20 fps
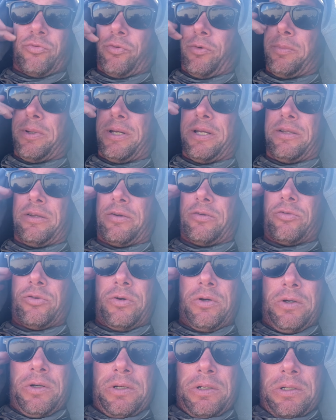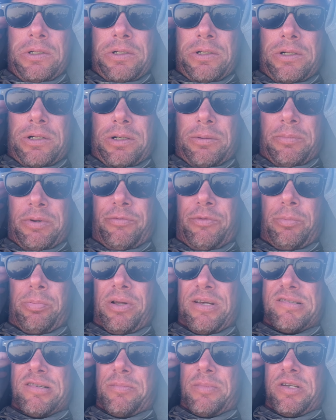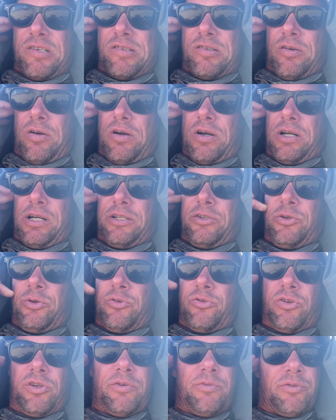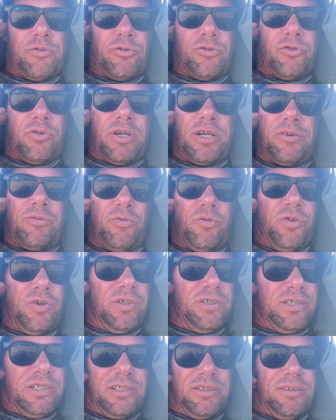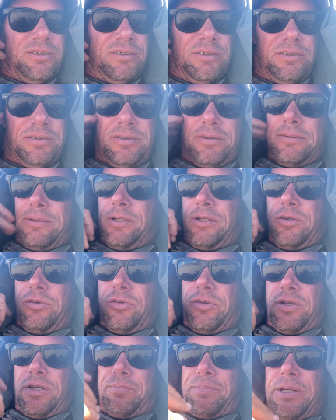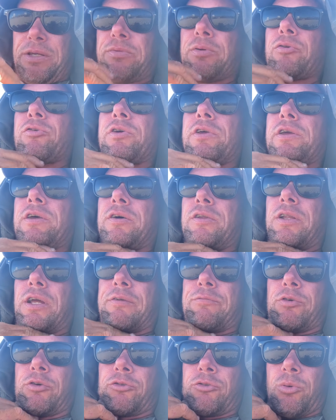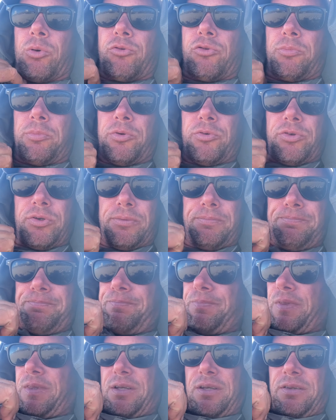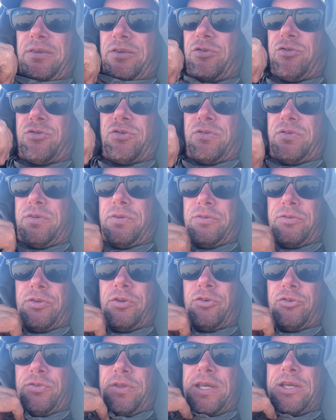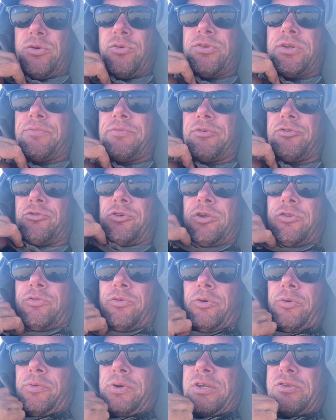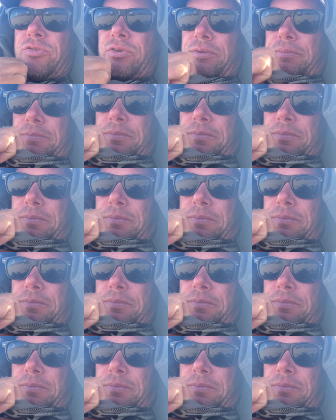For me, it does. If you play somebody's song and you use a different string, it really, especially like virtuoso music, they use different strings for a reason.